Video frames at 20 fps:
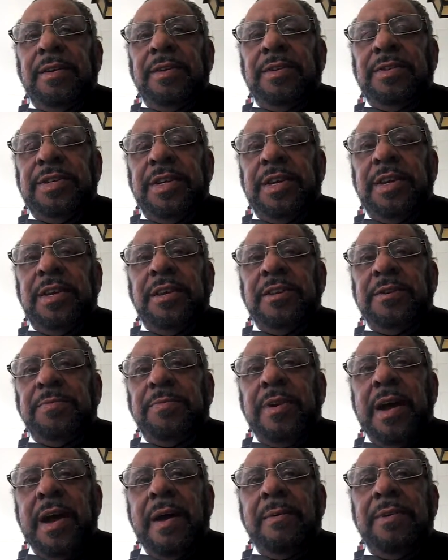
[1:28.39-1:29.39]
She is
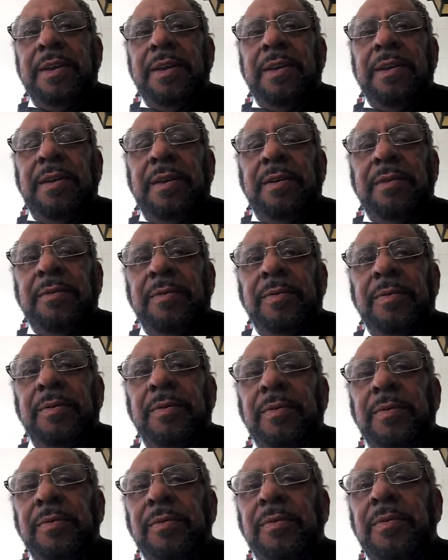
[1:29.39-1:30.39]
probably
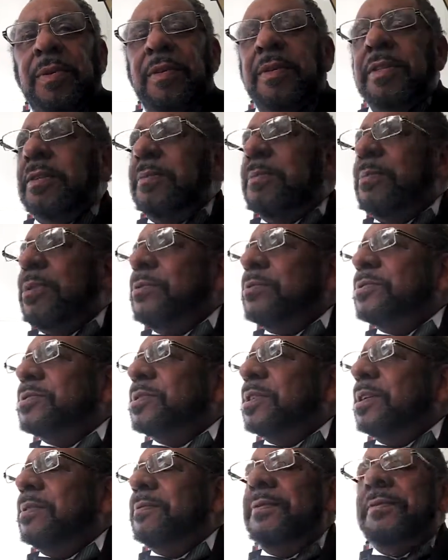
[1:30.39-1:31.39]
one of the
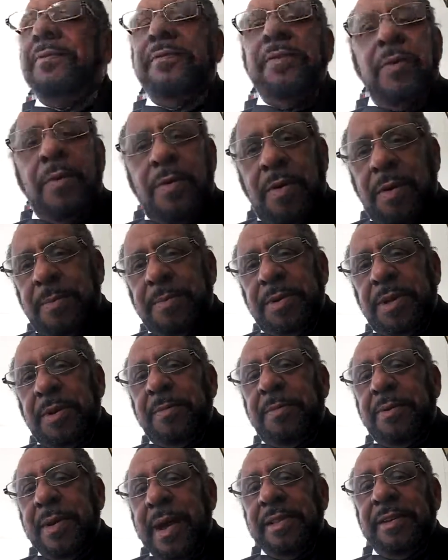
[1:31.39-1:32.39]
most informed
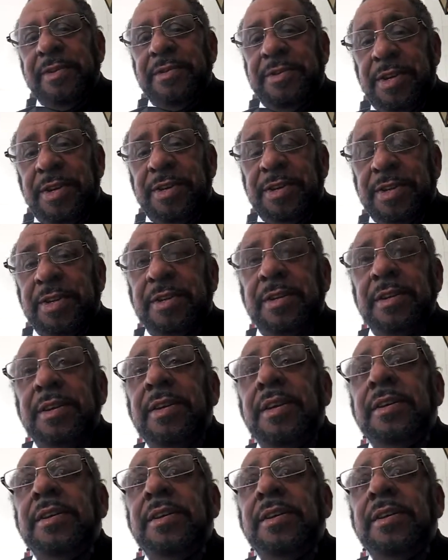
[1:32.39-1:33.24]
politicians